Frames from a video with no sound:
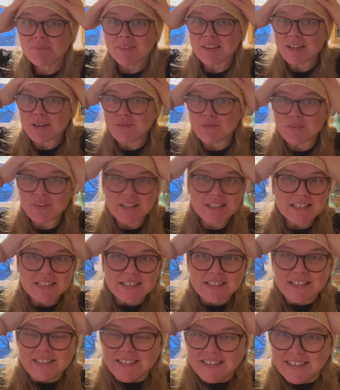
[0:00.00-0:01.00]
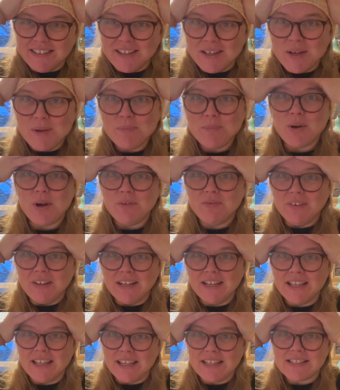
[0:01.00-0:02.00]
It fits
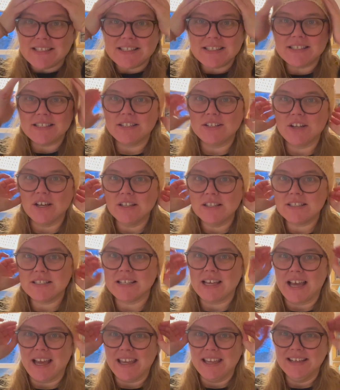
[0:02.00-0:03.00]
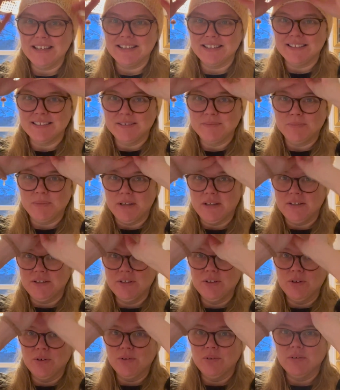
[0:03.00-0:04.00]
perfectly. It's not tight, but you
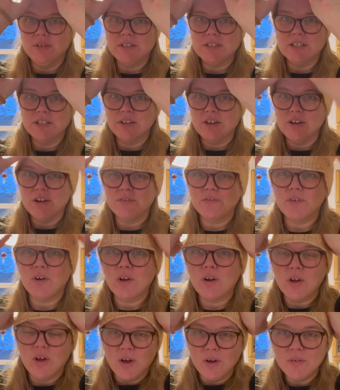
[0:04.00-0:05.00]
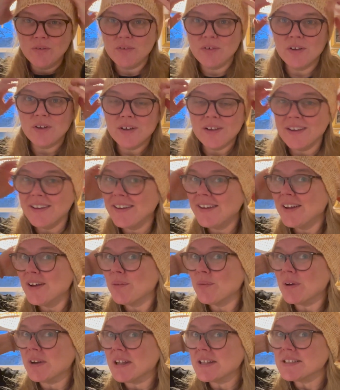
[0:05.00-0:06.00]
know, it's not gonna fall off
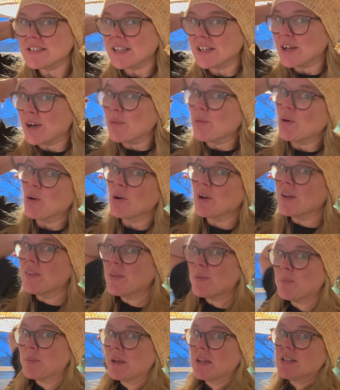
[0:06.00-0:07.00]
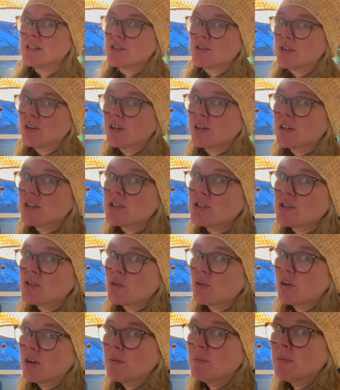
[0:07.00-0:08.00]
when I take a walk at the beach during a
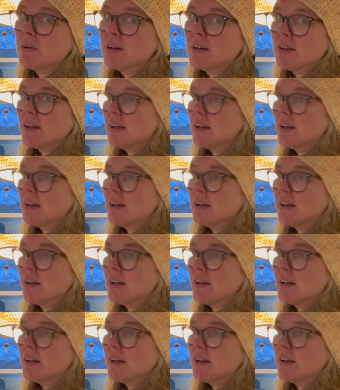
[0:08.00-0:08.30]
storm.